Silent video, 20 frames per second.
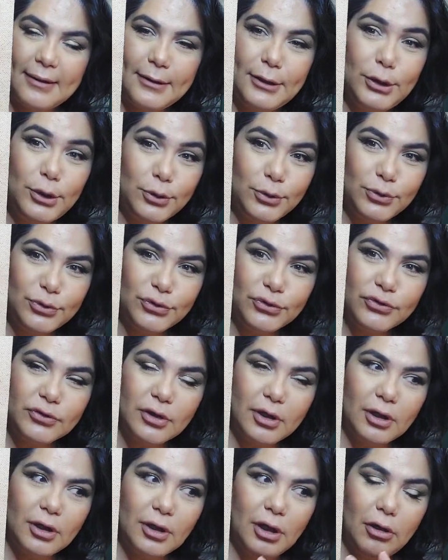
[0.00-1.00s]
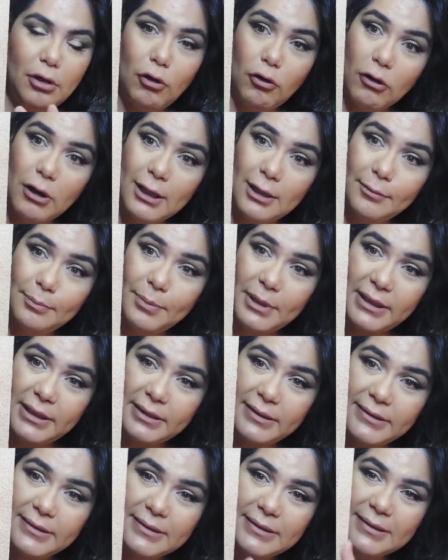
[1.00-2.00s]
use local
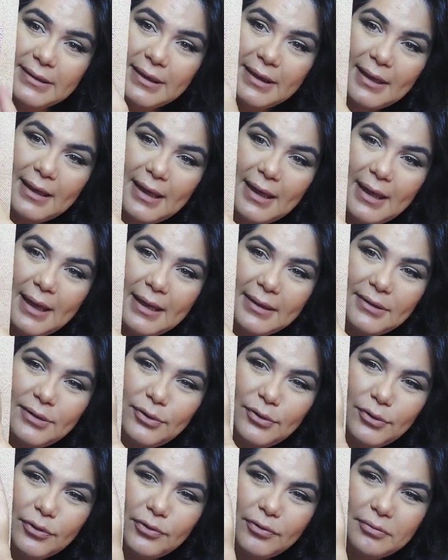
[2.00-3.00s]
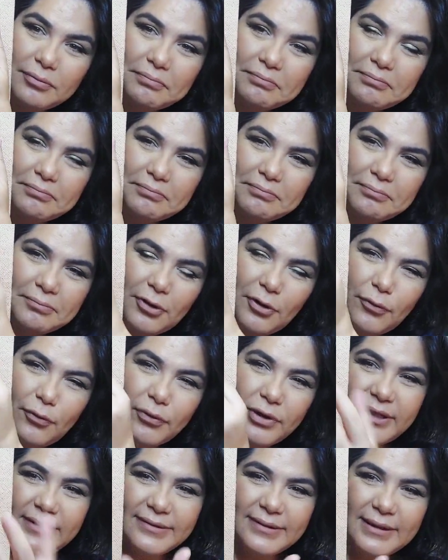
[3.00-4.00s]
beads and, you know,
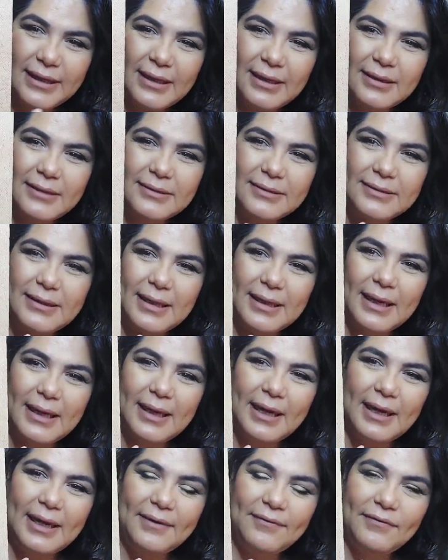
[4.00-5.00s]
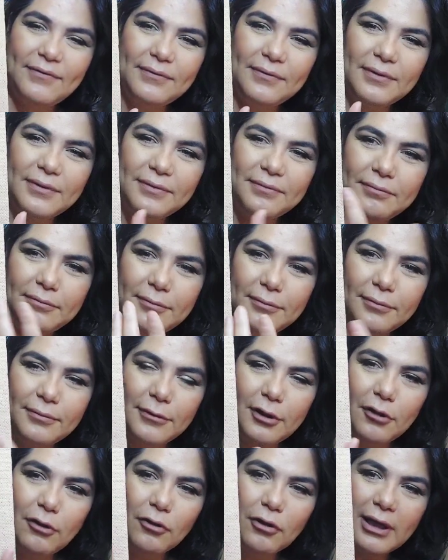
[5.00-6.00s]
crystals that I have
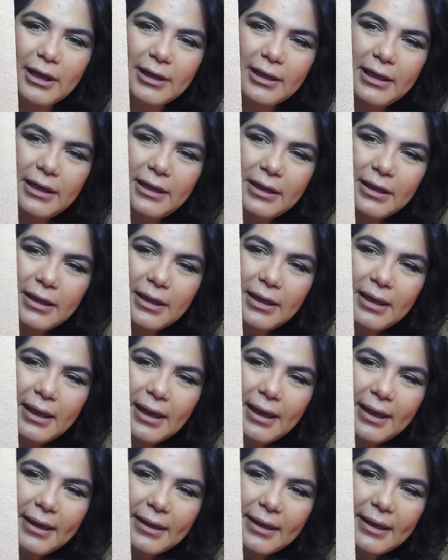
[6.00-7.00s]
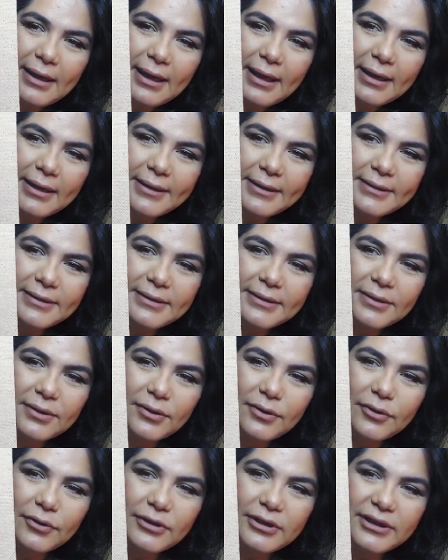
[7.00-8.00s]
locally, and I added
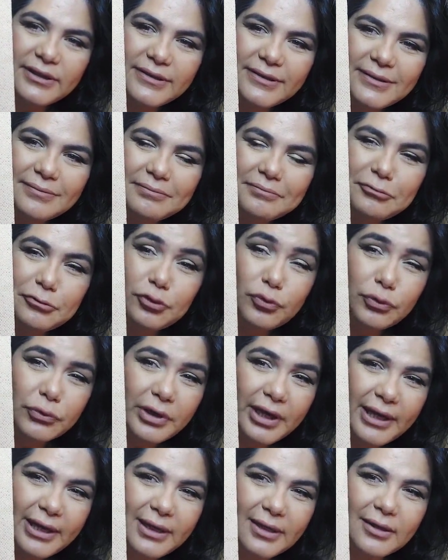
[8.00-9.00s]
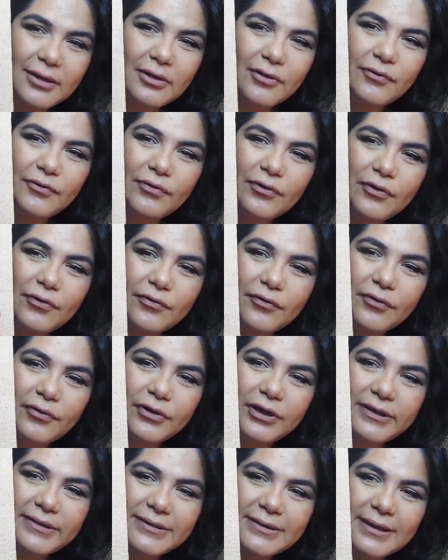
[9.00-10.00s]
all this trail of
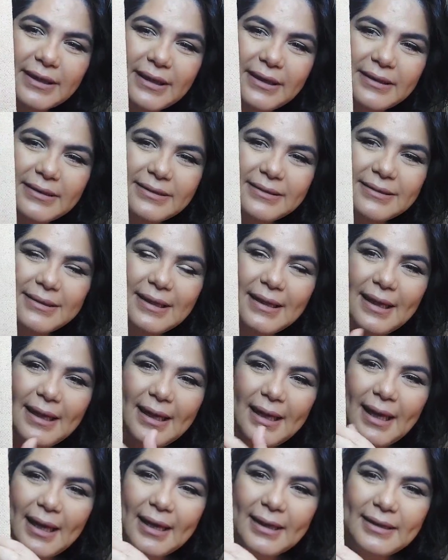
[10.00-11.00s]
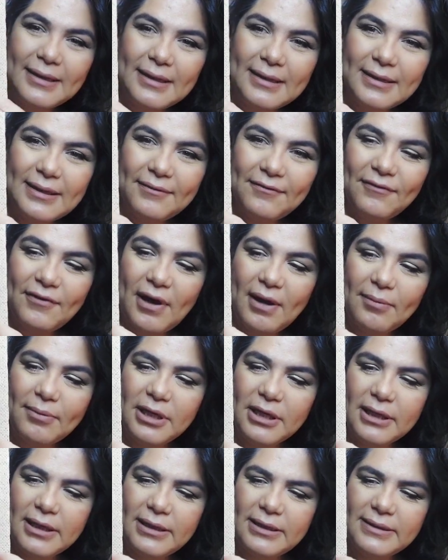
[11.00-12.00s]
crystals. And the
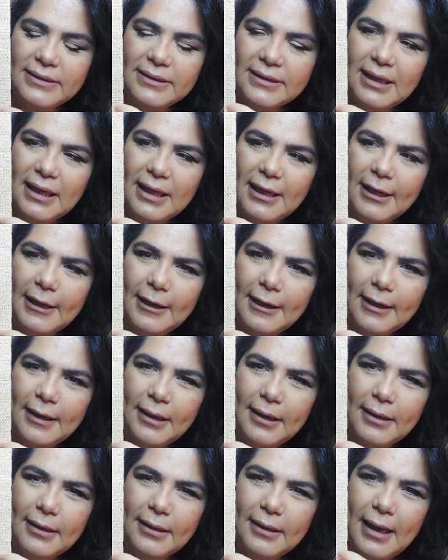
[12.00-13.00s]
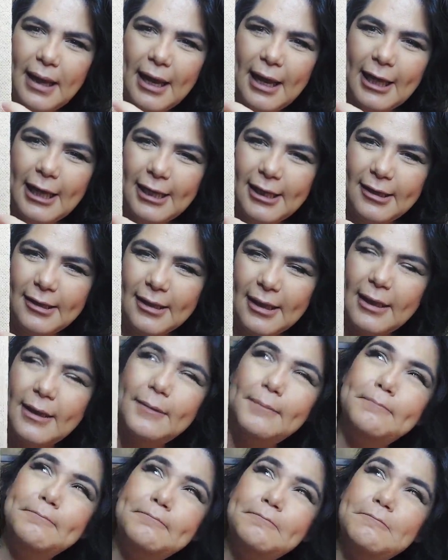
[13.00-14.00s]
fabric, it's an
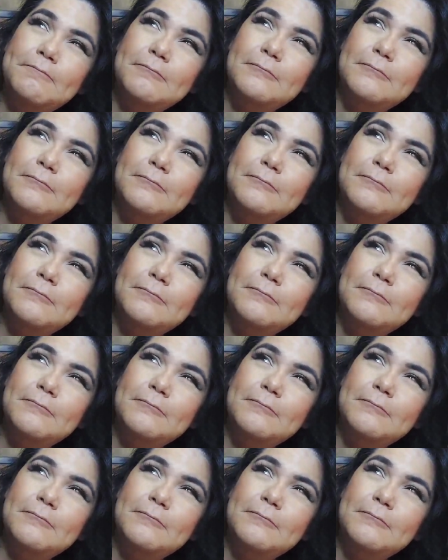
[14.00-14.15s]
Aida,